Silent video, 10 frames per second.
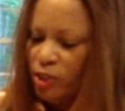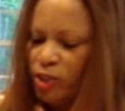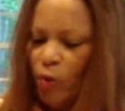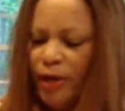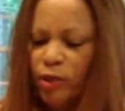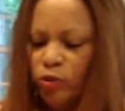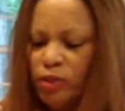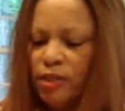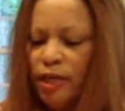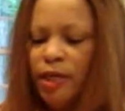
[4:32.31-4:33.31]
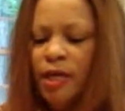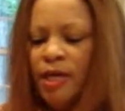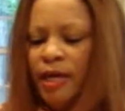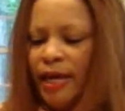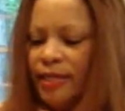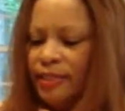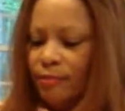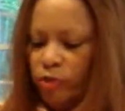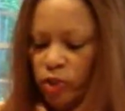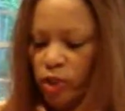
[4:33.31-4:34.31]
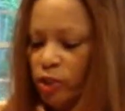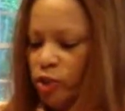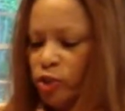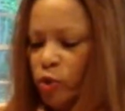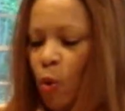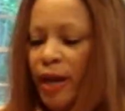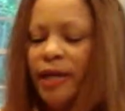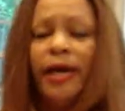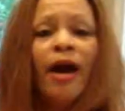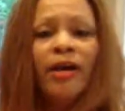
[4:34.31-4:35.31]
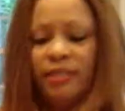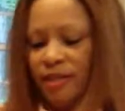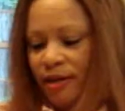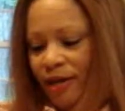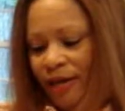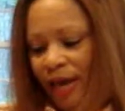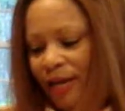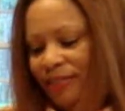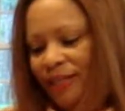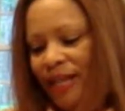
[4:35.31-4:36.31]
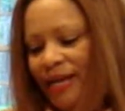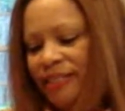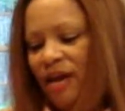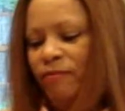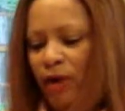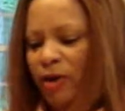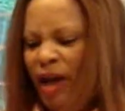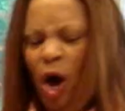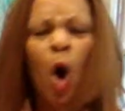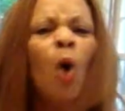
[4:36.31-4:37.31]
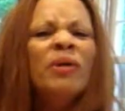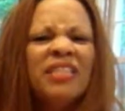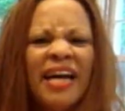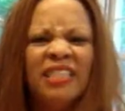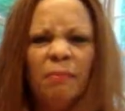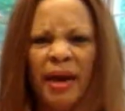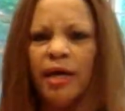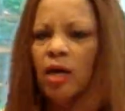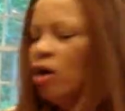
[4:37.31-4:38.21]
She's so interesting, and she is just quite a character and a delight to have around. And I always like to make